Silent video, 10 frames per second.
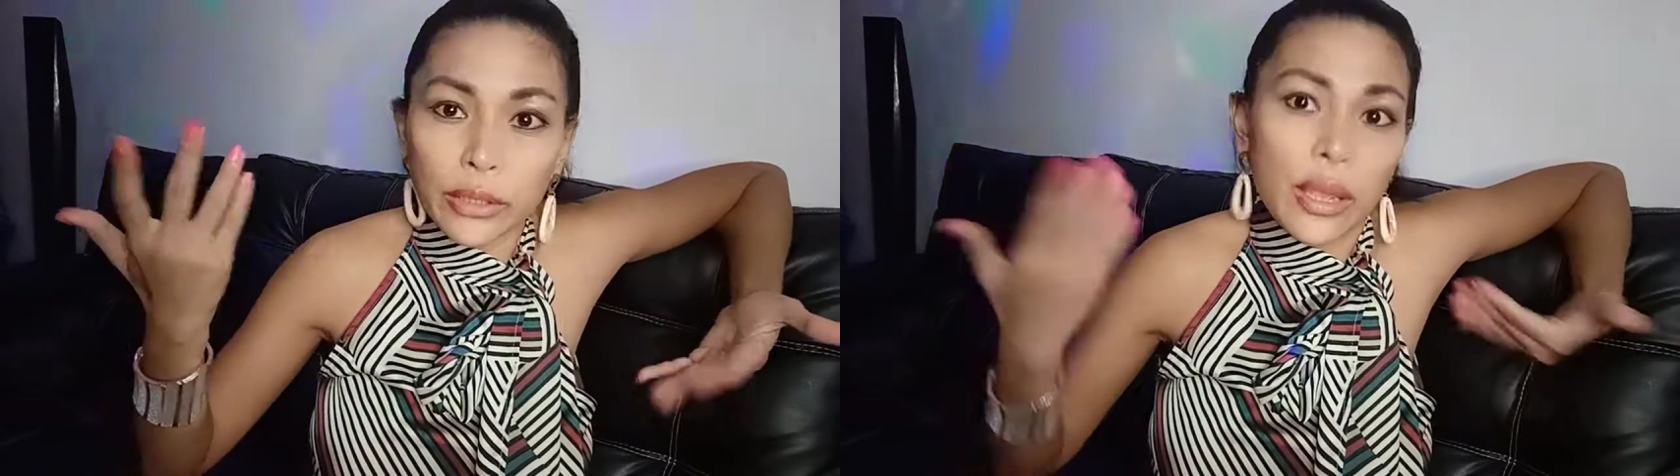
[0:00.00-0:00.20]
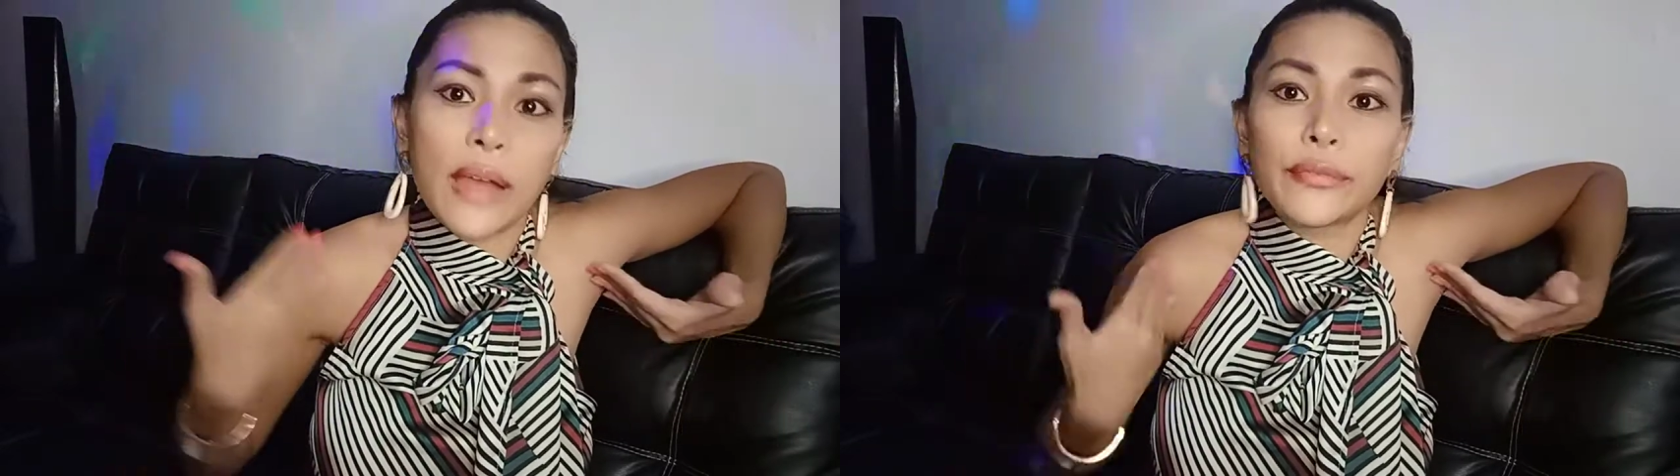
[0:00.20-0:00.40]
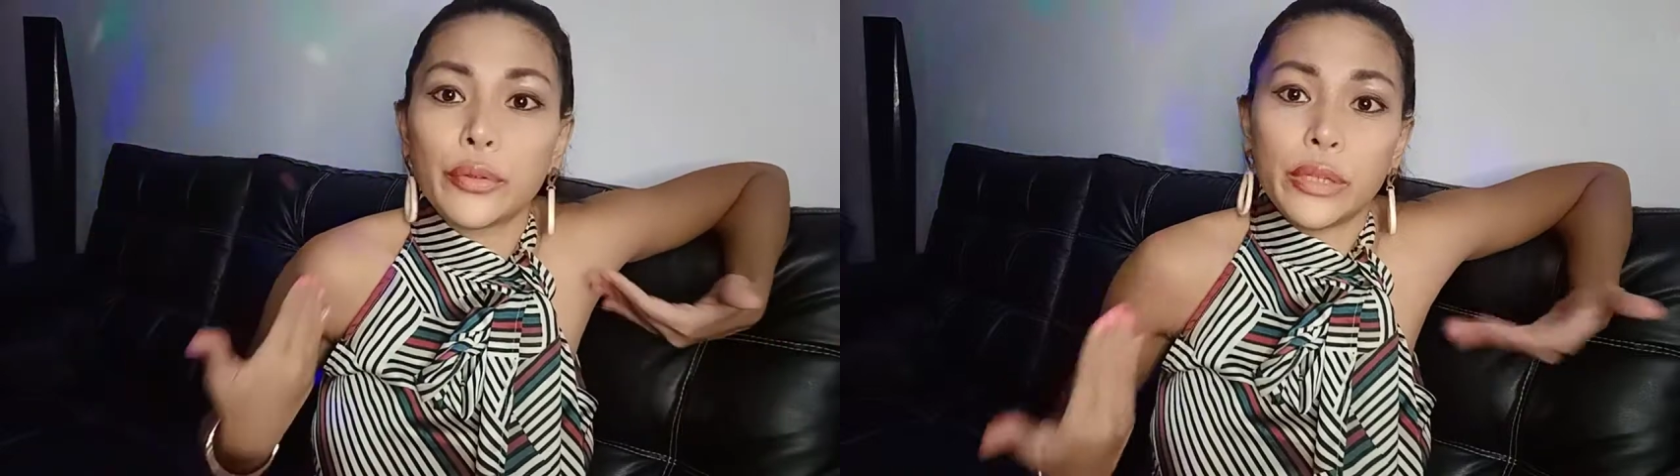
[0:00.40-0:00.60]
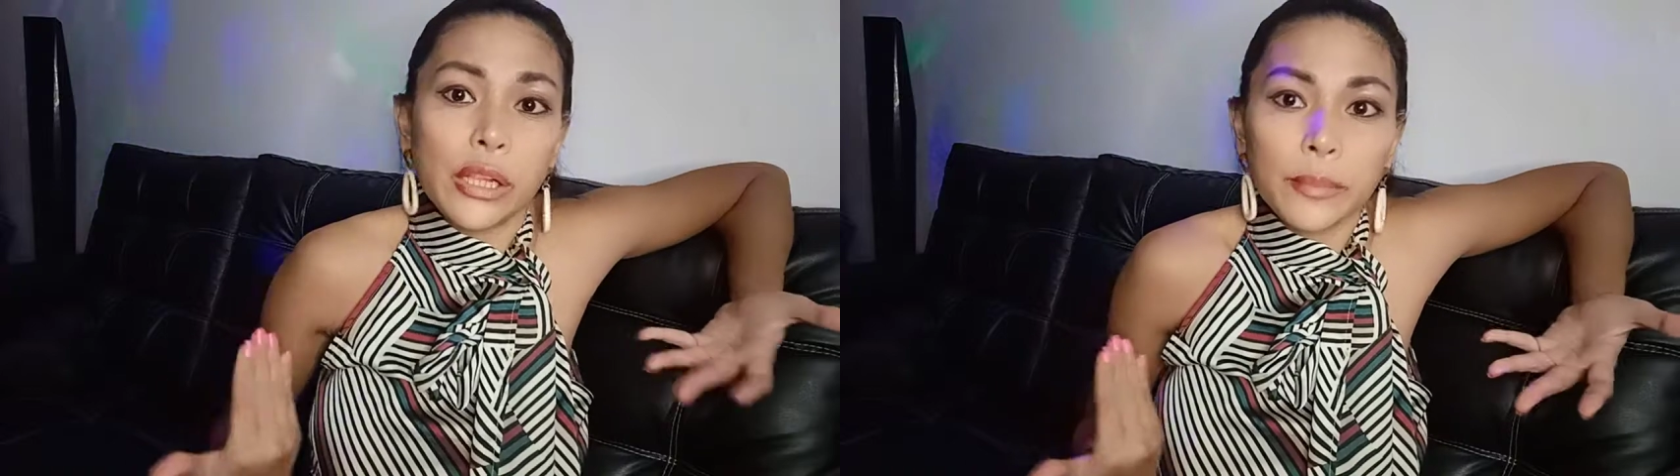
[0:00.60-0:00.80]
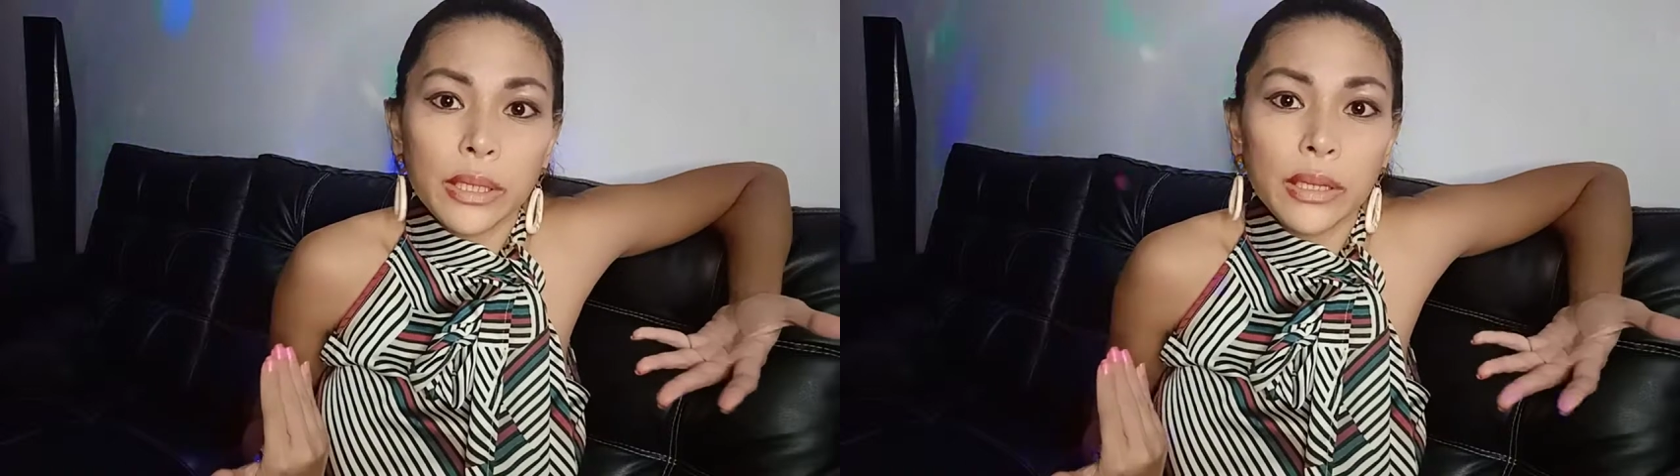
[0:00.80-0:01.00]
You have to
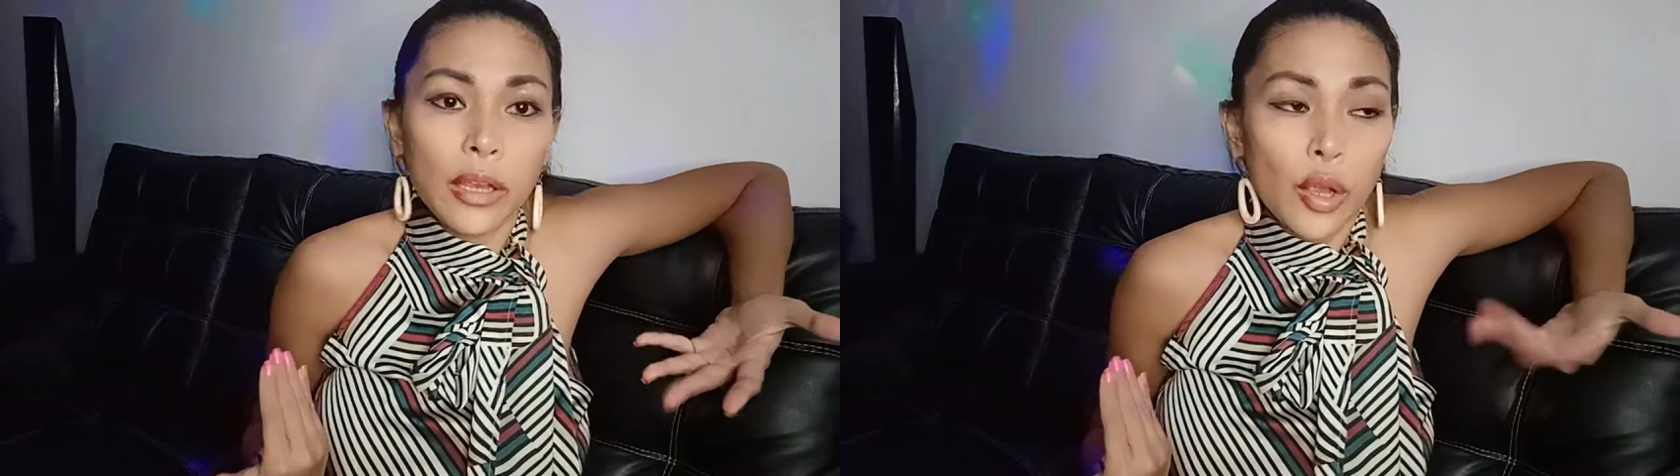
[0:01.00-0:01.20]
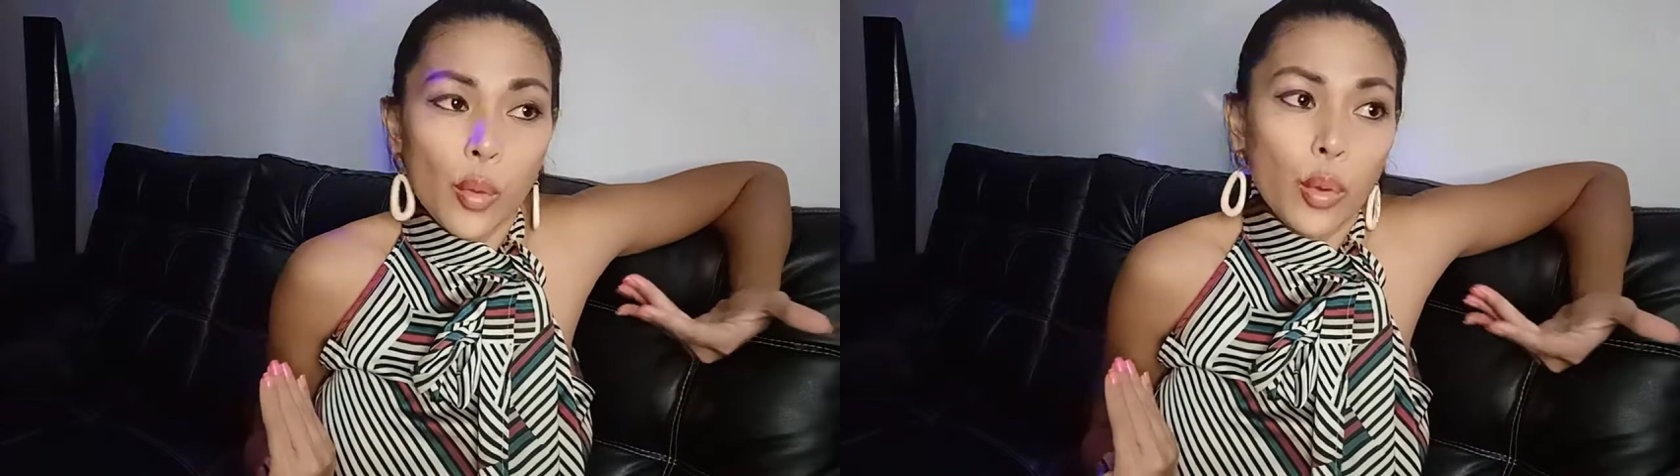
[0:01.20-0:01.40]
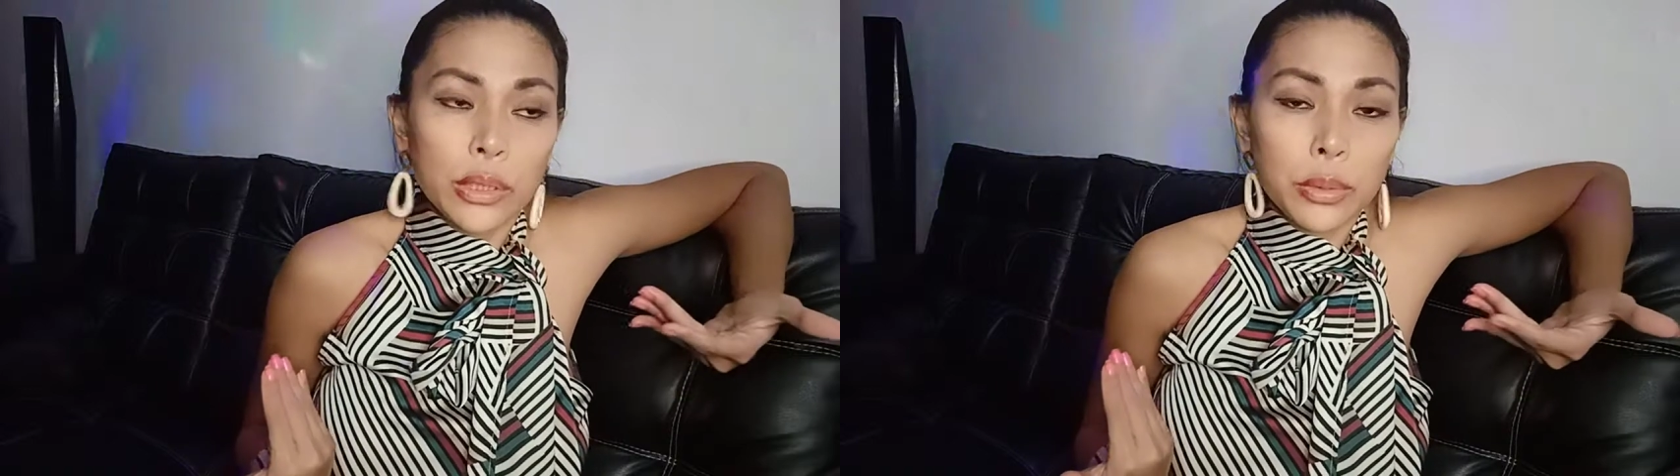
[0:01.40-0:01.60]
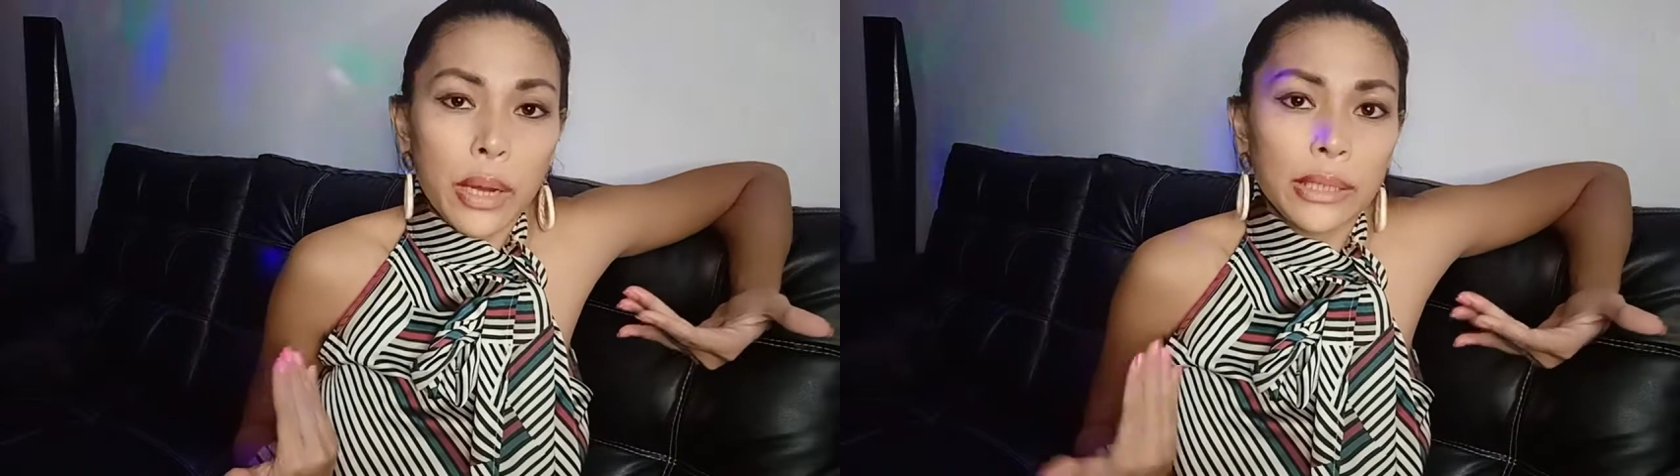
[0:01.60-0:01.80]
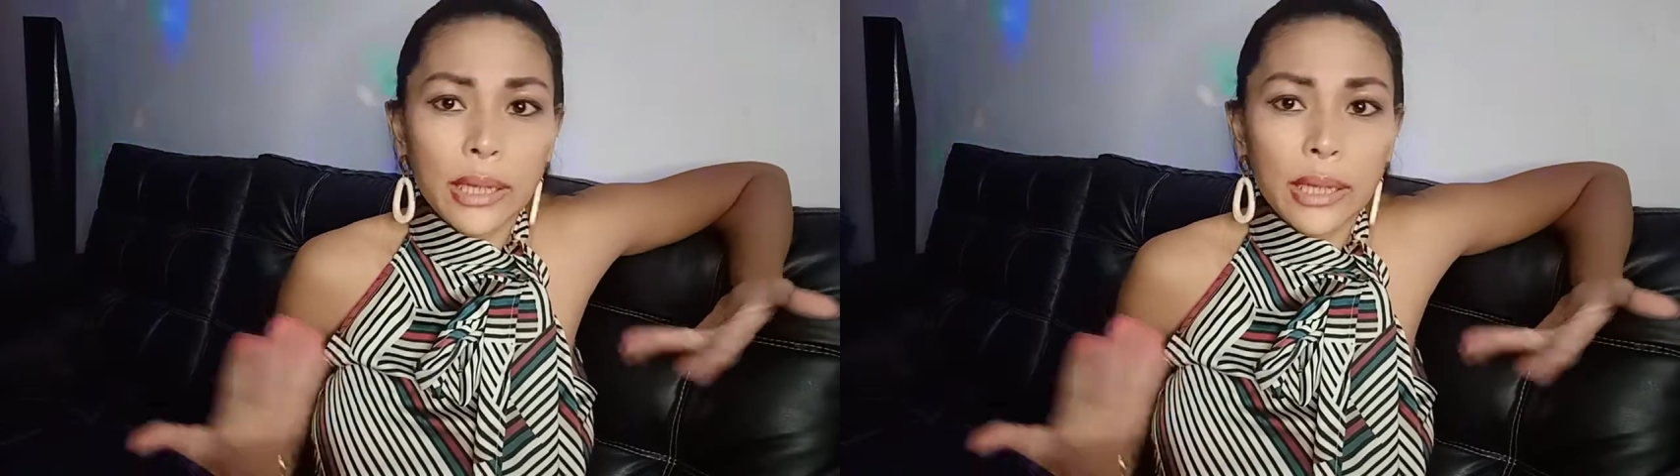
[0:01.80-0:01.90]
tell me what's right?